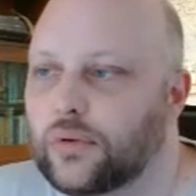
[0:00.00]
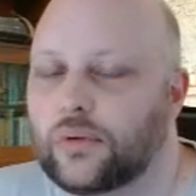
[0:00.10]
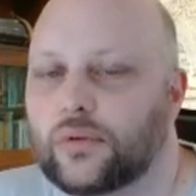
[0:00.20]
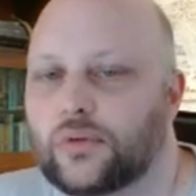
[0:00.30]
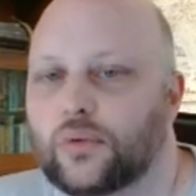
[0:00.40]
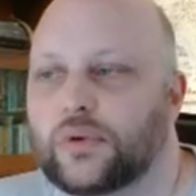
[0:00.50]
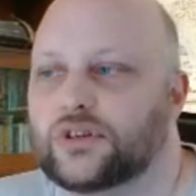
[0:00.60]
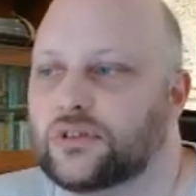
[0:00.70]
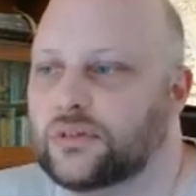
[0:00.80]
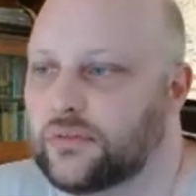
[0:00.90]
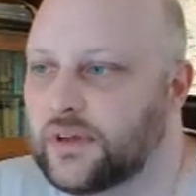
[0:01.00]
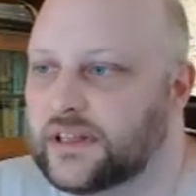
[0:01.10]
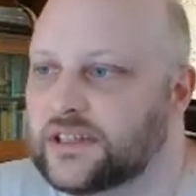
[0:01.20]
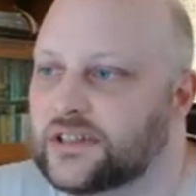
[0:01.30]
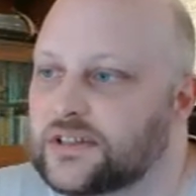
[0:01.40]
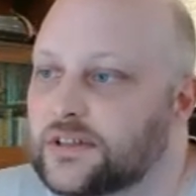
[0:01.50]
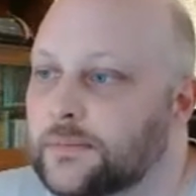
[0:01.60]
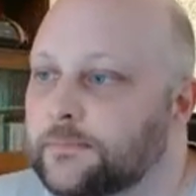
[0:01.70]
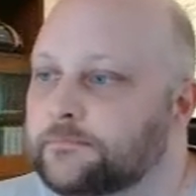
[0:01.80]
Norwegian defenses.